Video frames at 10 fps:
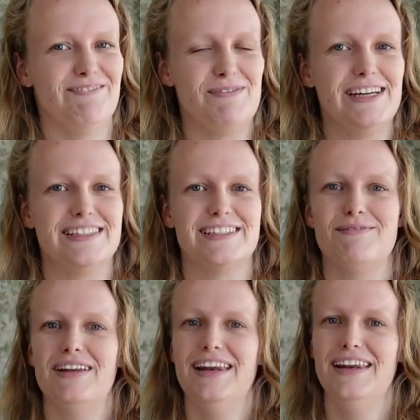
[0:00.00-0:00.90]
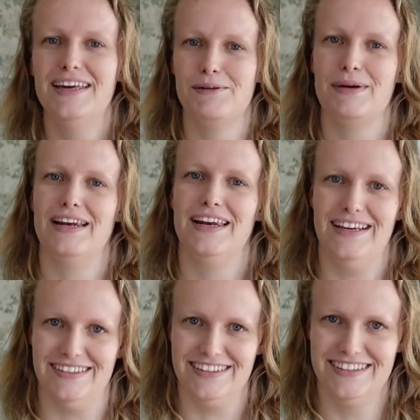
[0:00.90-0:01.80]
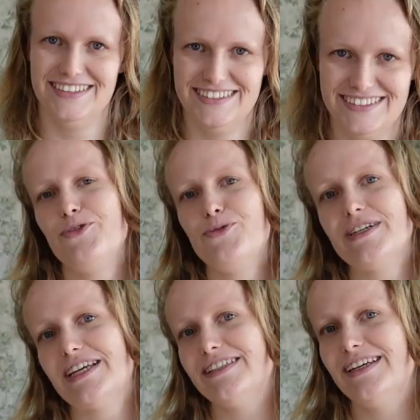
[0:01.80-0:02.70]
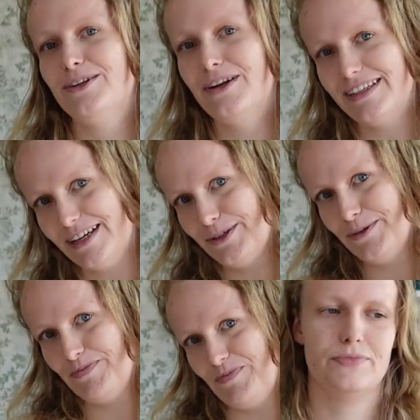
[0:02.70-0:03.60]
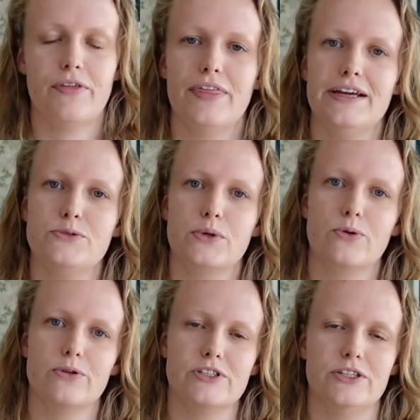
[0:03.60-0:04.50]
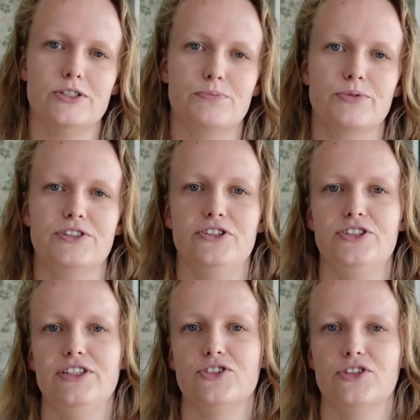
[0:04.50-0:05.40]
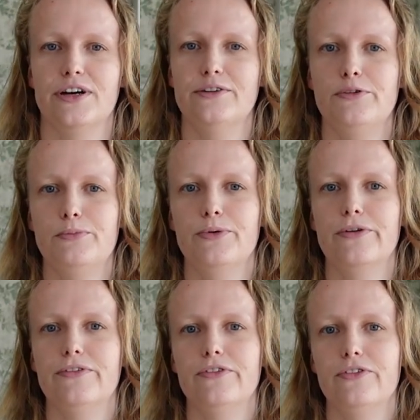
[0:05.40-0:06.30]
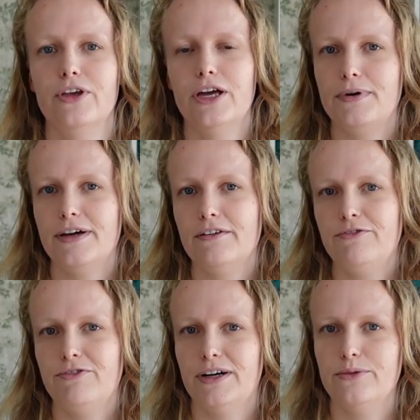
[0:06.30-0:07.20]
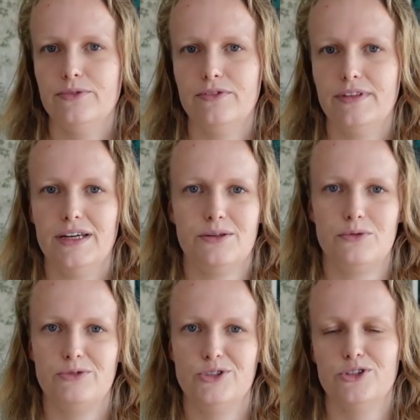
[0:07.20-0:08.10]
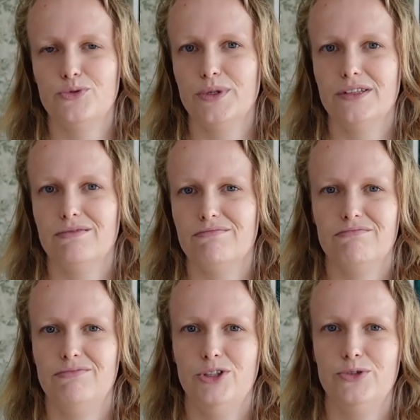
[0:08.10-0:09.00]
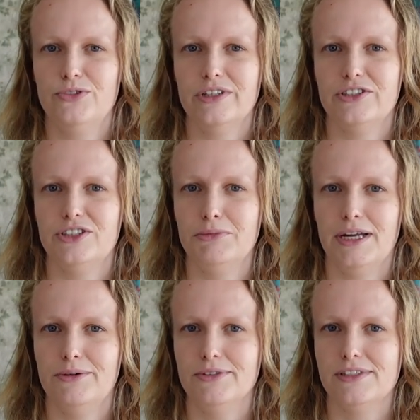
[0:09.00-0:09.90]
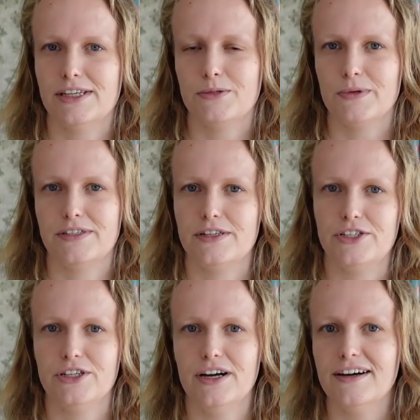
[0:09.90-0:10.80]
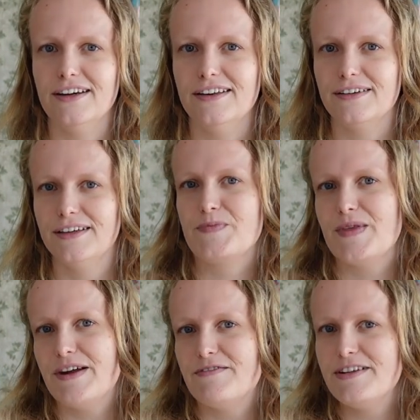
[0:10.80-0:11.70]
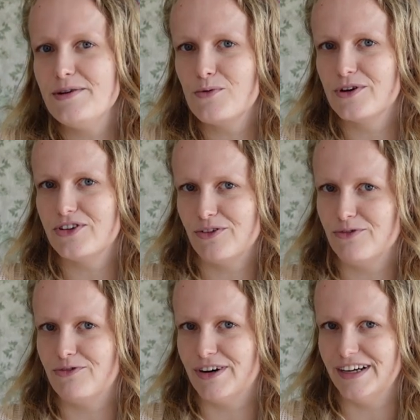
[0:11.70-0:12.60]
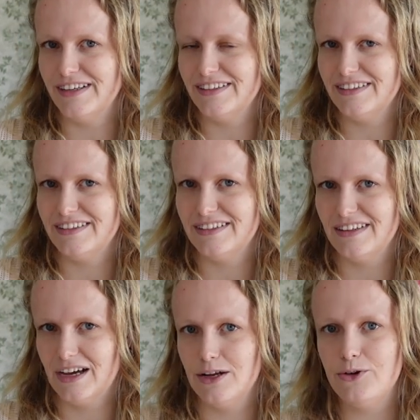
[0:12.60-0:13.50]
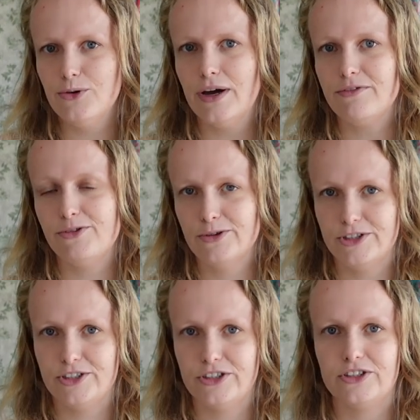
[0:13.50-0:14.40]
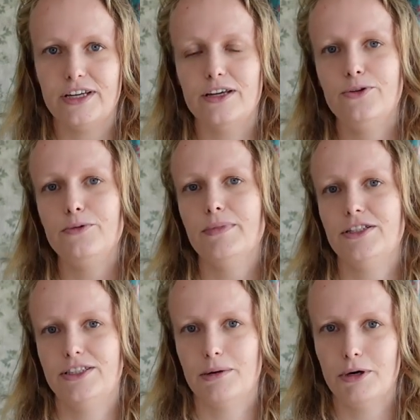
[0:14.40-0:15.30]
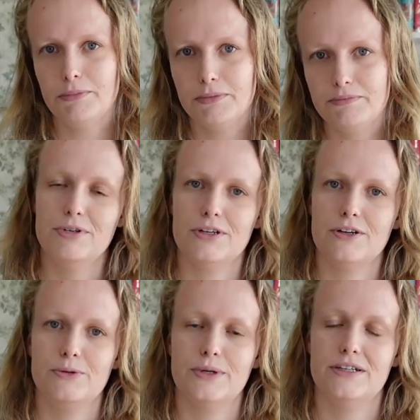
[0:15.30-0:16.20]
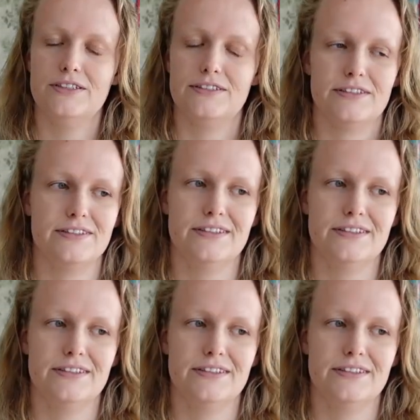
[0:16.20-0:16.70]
because I'm a little bit lazy. Do as I say, not as I do. The thing is with corsets, precision is kind of important, but I found that just when using the seam allowance as my stitching guide, everything works out fine. I do have notches and I do match them up, but otherwise,